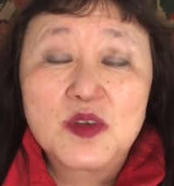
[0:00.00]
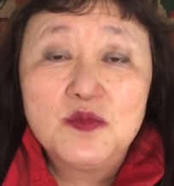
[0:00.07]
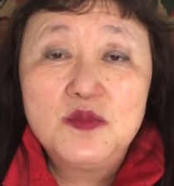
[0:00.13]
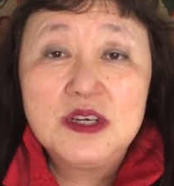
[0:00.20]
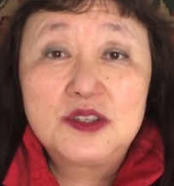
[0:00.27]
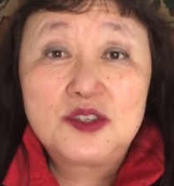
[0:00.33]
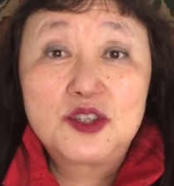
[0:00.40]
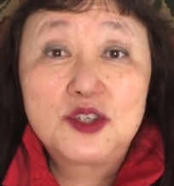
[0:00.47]

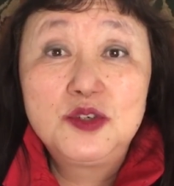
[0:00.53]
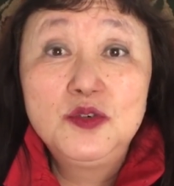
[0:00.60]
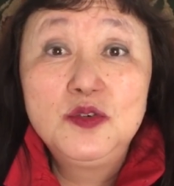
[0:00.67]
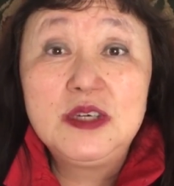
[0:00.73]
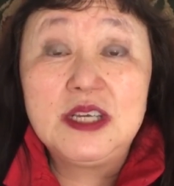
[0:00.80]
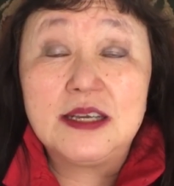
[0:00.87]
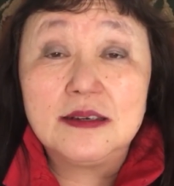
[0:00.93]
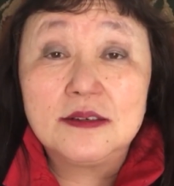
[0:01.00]
with
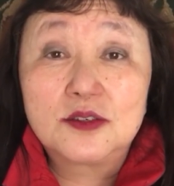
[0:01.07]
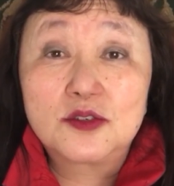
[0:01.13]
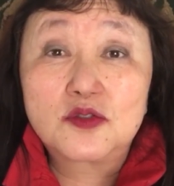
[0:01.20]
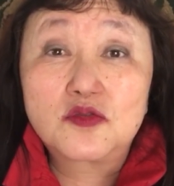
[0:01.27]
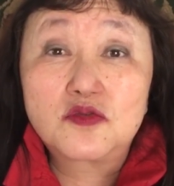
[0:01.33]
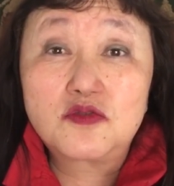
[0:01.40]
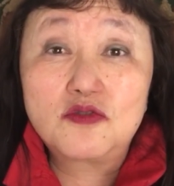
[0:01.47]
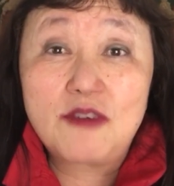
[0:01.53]
2
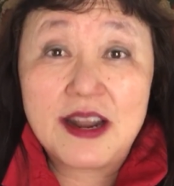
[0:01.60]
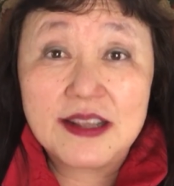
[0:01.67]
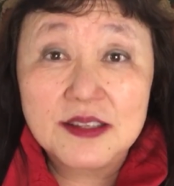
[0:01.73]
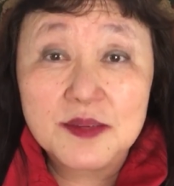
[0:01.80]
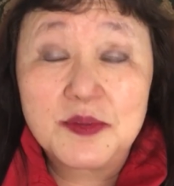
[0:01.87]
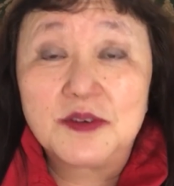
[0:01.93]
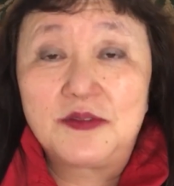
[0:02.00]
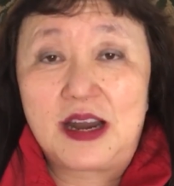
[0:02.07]

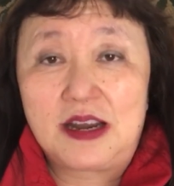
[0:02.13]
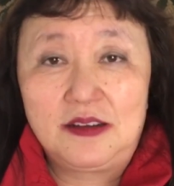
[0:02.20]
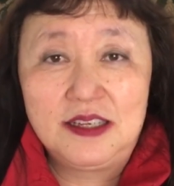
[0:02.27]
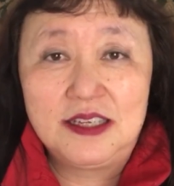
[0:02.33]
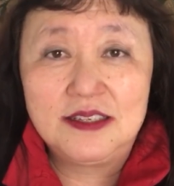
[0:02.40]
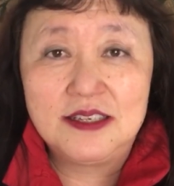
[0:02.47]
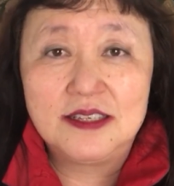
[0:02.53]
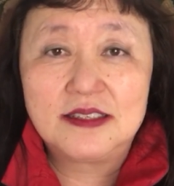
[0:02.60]
incredible
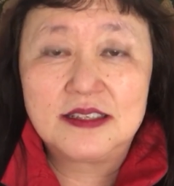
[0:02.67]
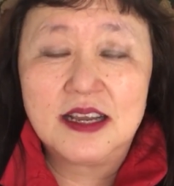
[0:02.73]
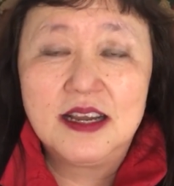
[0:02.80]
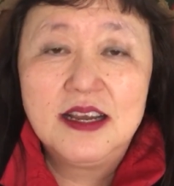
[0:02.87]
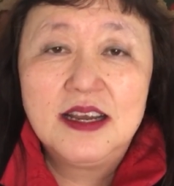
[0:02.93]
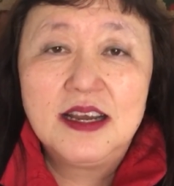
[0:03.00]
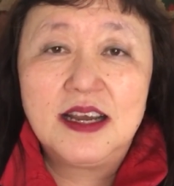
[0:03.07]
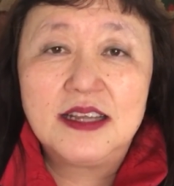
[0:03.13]
violinists,
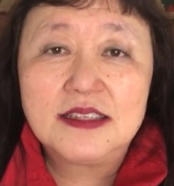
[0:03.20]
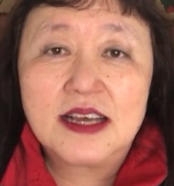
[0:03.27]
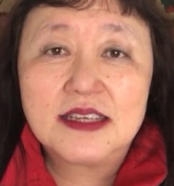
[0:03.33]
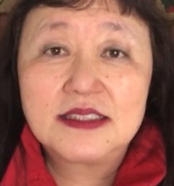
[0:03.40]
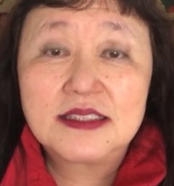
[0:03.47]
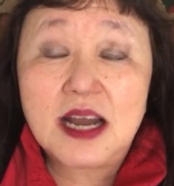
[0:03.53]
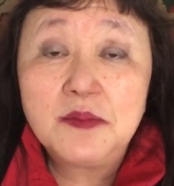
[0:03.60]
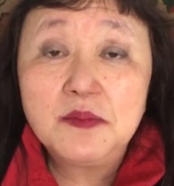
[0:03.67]
and
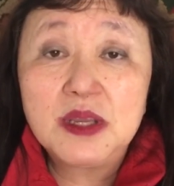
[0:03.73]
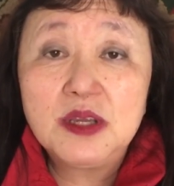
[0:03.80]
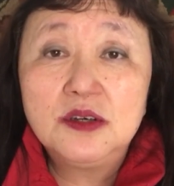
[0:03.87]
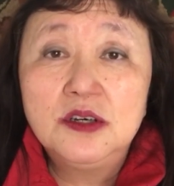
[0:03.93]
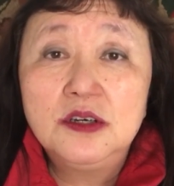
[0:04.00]
that's Dambi